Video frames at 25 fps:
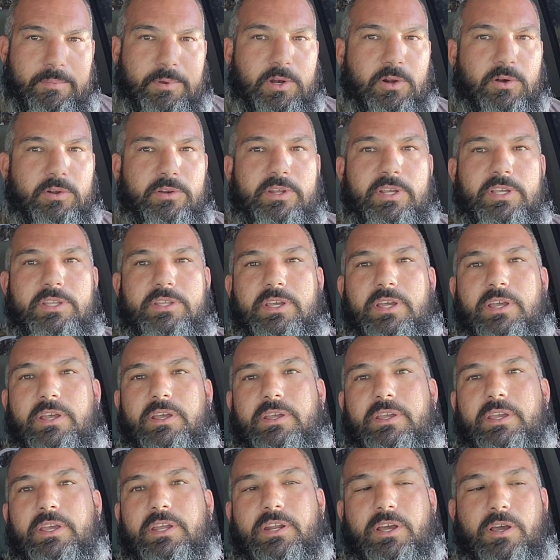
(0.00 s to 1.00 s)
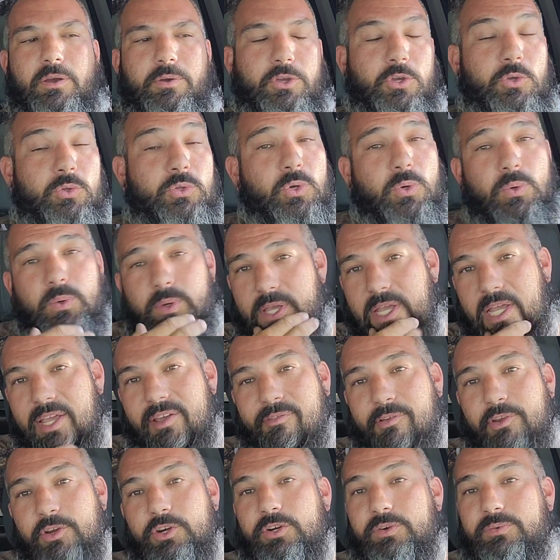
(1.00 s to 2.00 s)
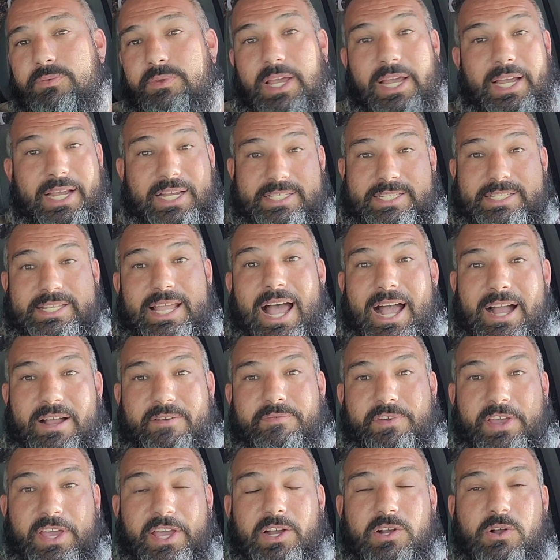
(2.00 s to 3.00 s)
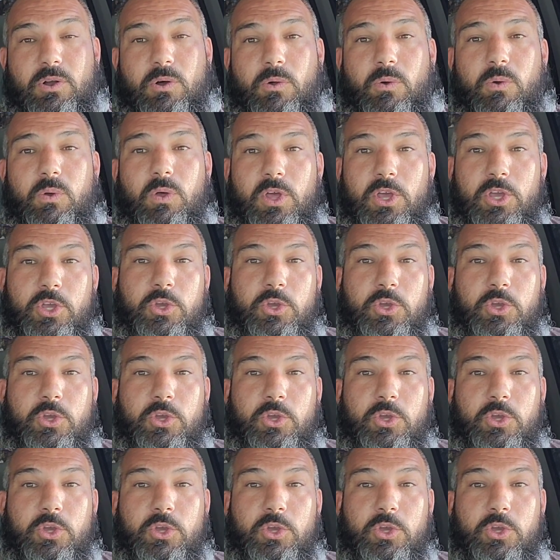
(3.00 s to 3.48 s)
You don't need to, you know, you do, if you're like a stock vehicle,